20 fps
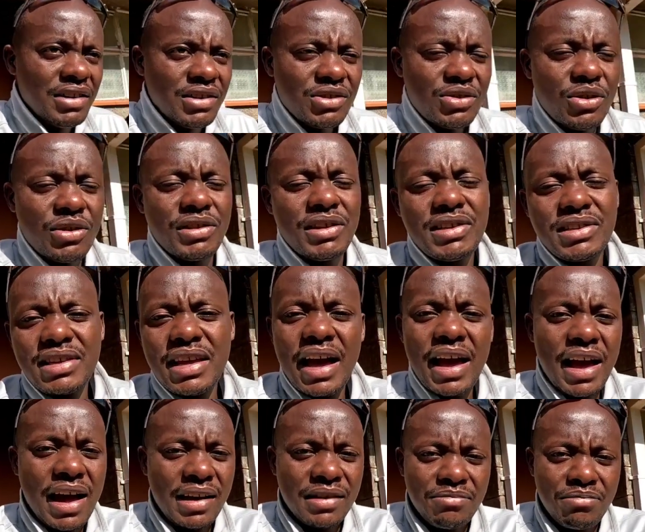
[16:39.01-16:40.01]
So this
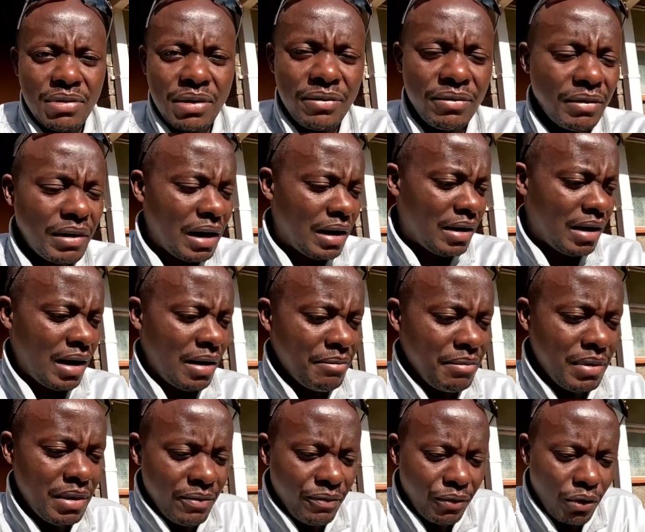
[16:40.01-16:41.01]
guy has
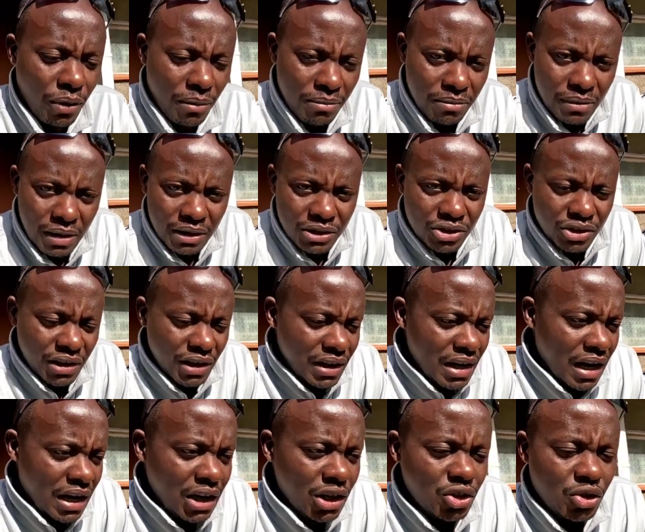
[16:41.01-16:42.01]
been from
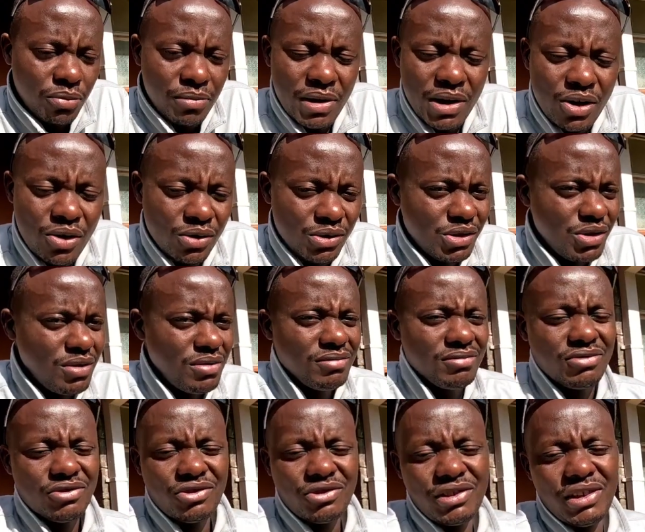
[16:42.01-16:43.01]
Trinidad and Tobago. So
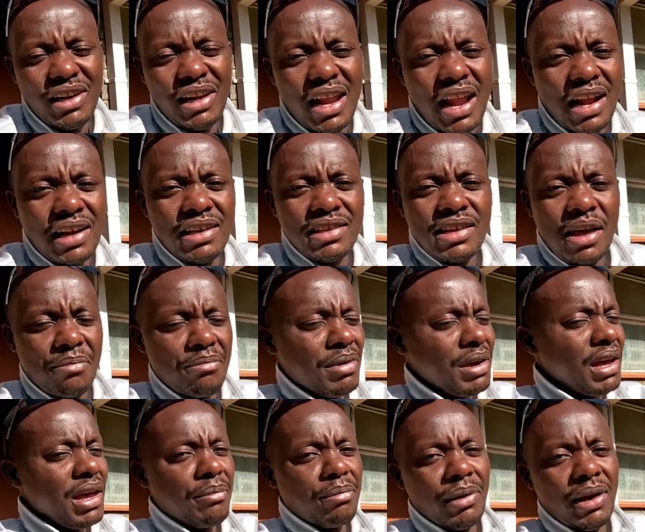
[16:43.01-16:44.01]
Trinidad is a
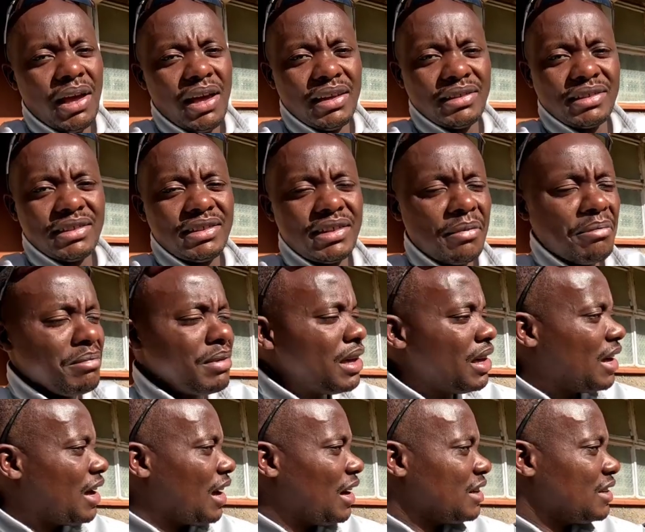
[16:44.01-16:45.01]
big place, it's a
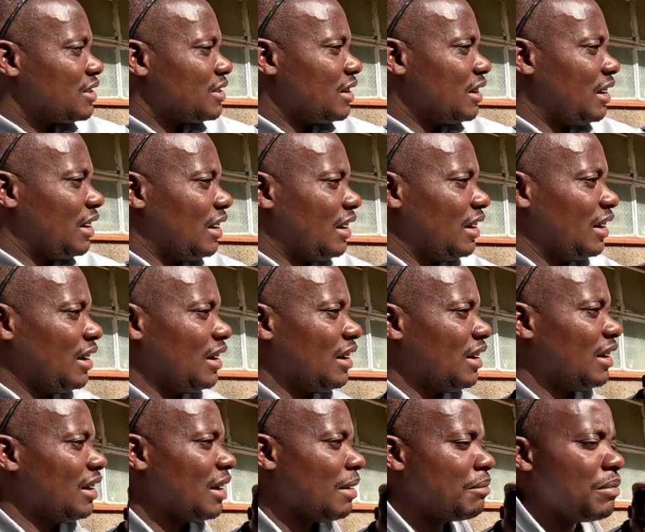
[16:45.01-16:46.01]
big country,
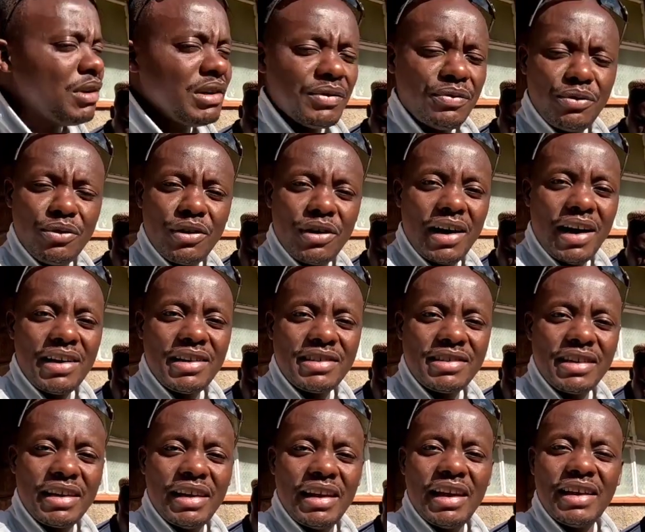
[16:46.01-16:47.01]
beautiful
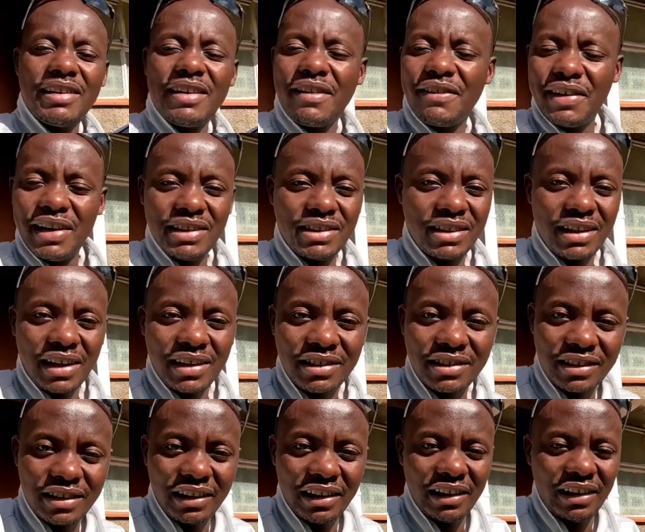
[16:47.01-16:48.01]
country, and a rich
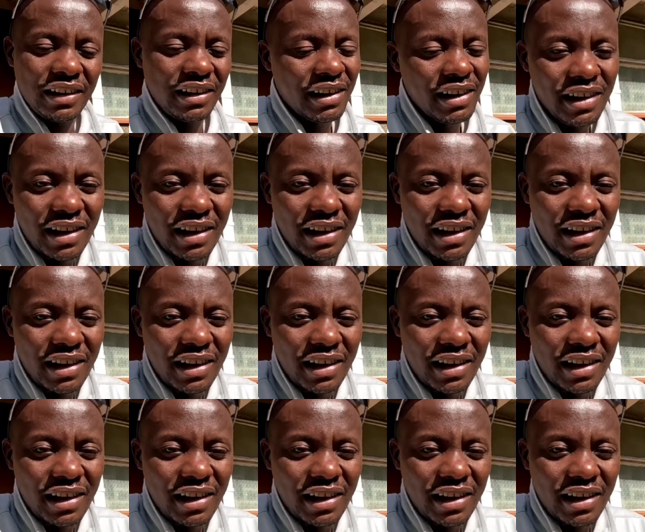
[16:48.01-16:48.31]
country.